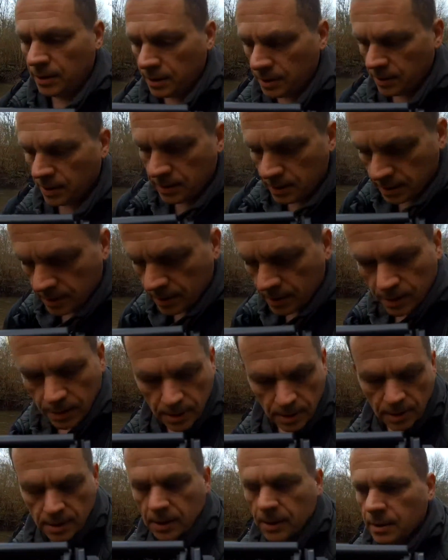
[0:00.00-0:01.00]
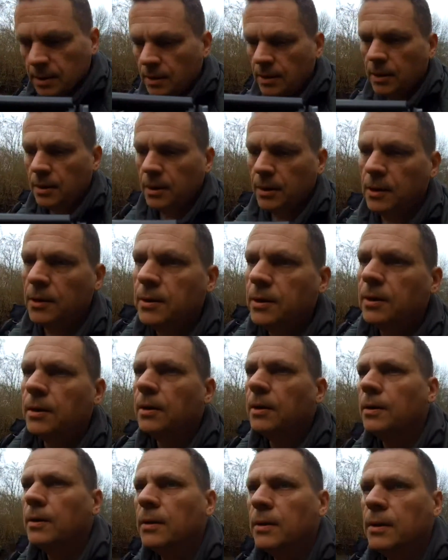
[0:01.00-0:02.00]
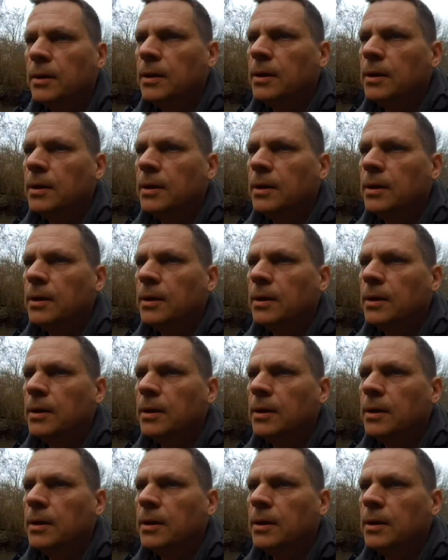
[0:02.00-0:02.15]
(silence)